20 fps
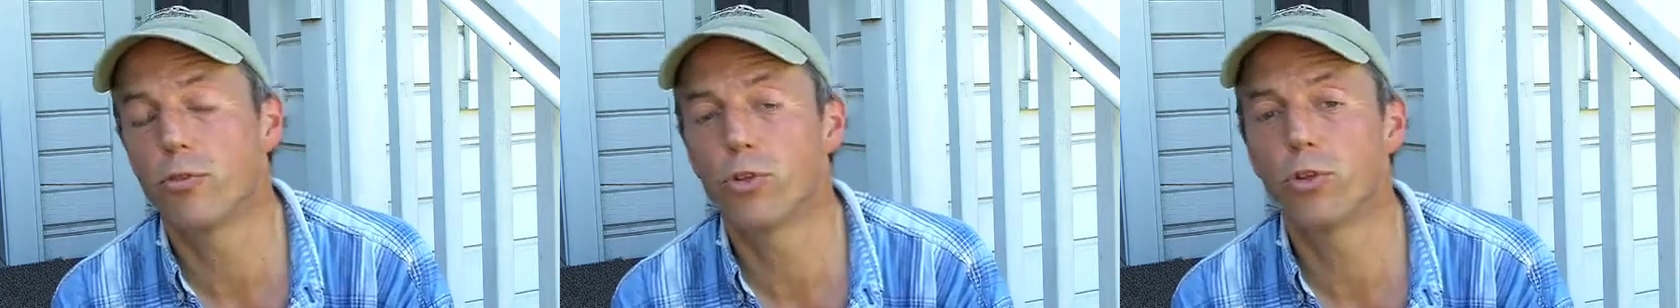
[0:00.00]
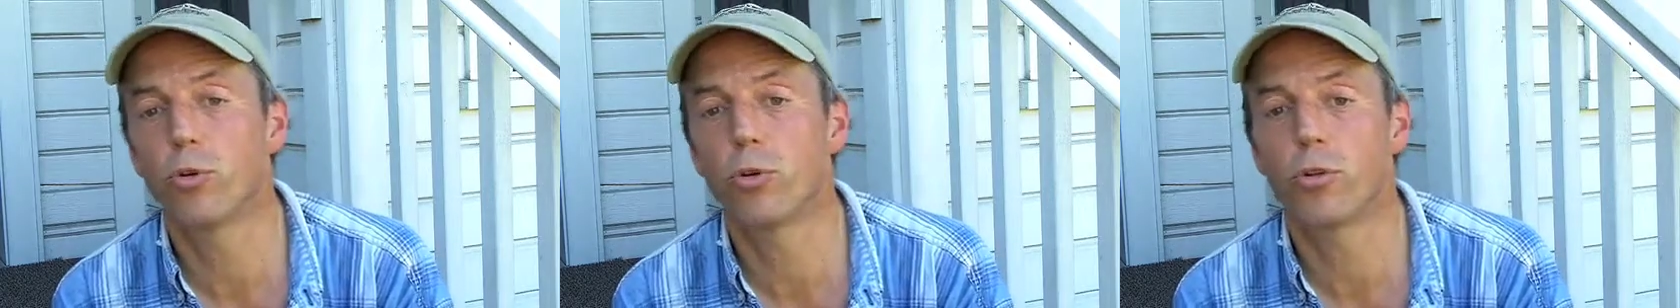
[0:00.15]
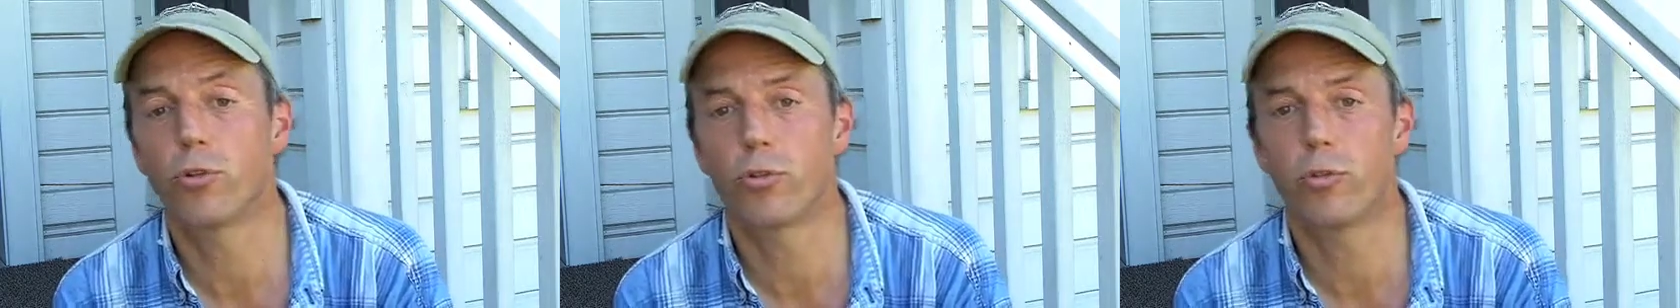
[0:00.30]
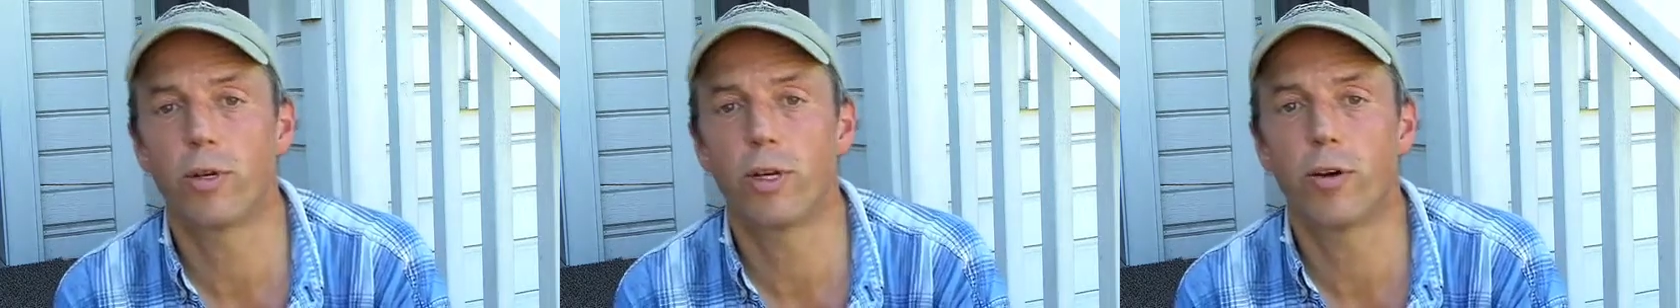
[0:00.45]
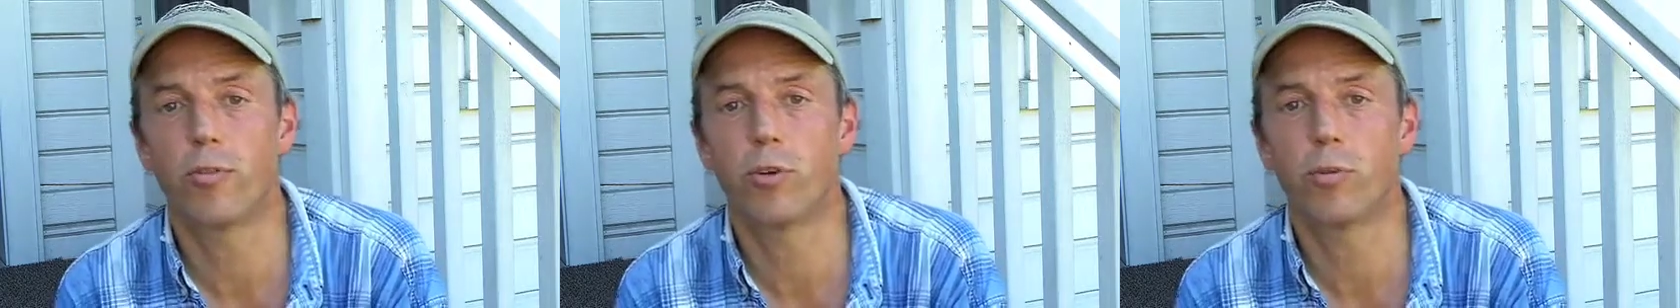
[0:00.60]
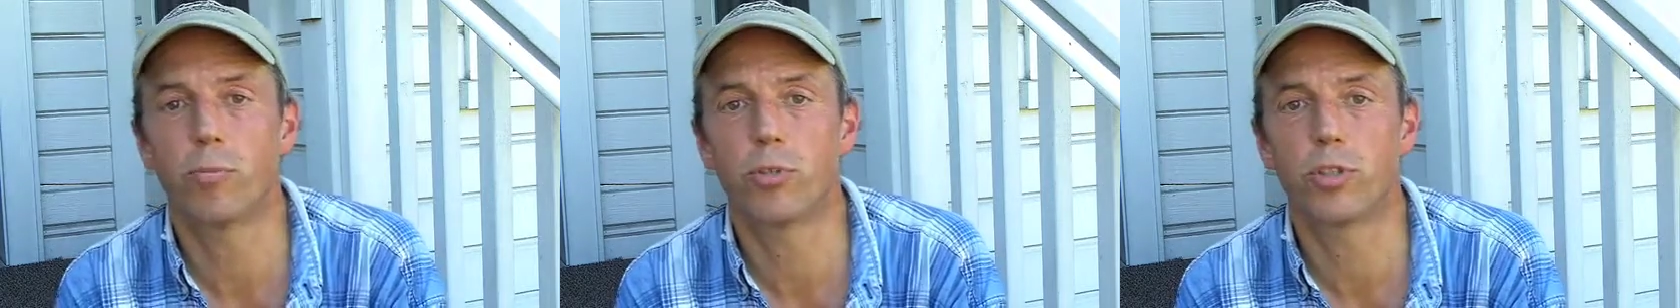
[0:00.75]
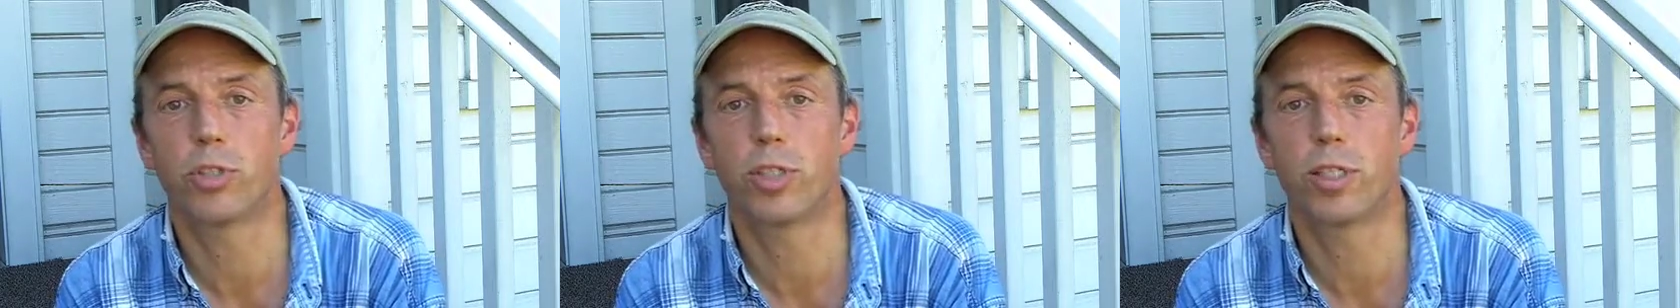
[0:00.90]
two or three other
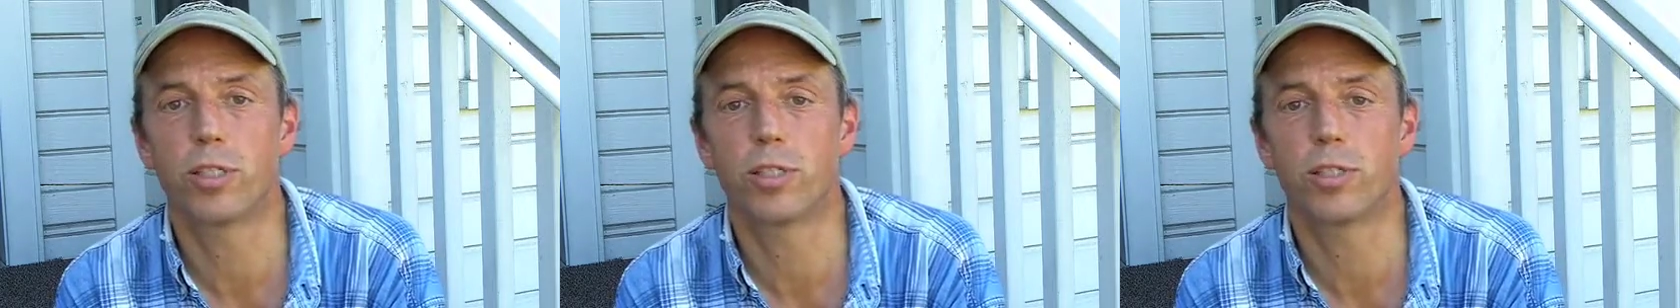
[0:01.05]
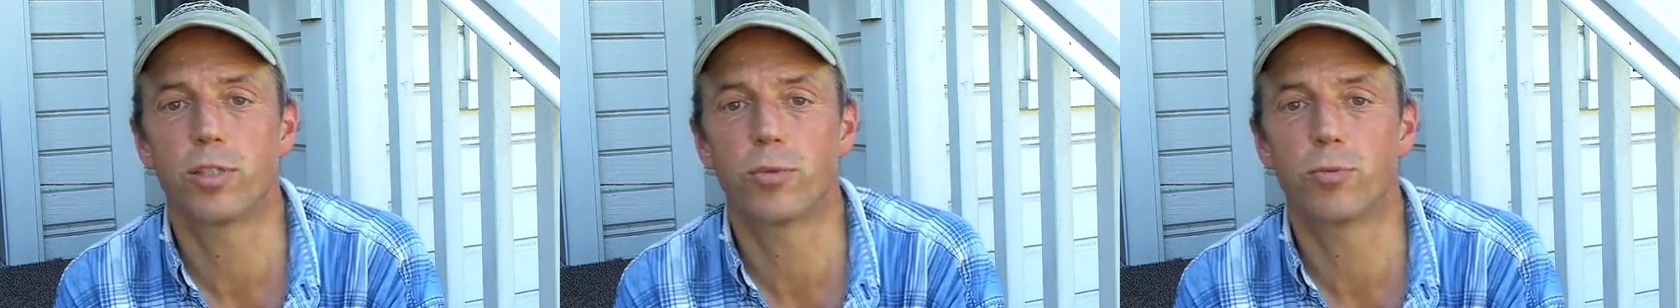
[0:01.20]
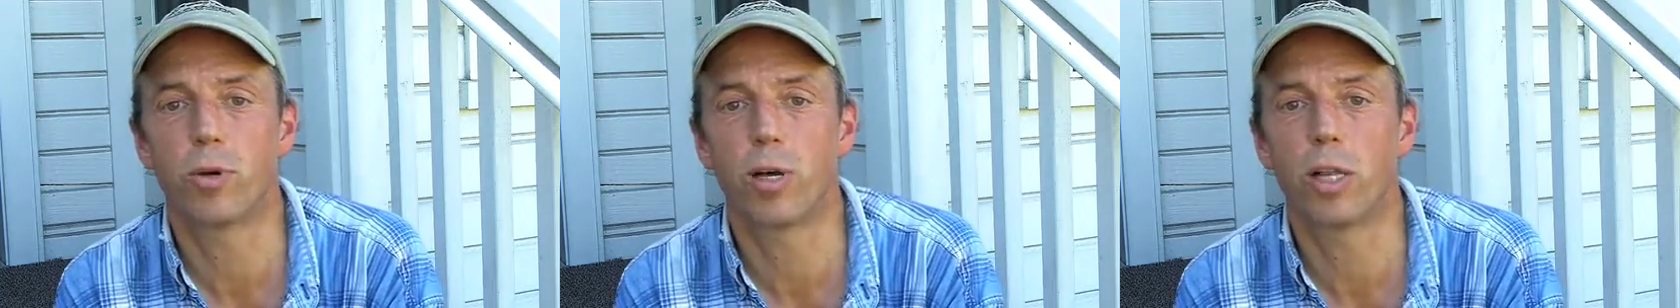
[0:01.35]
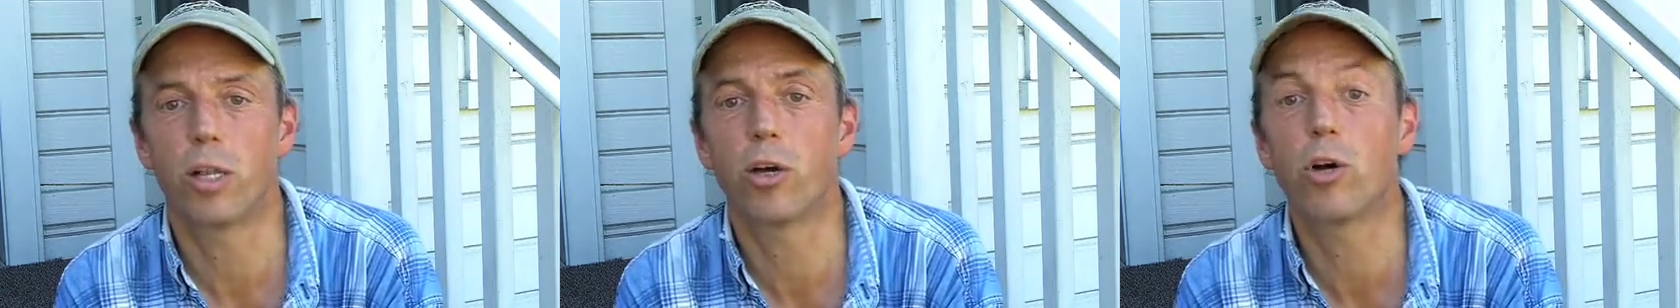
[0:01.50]
machines as well.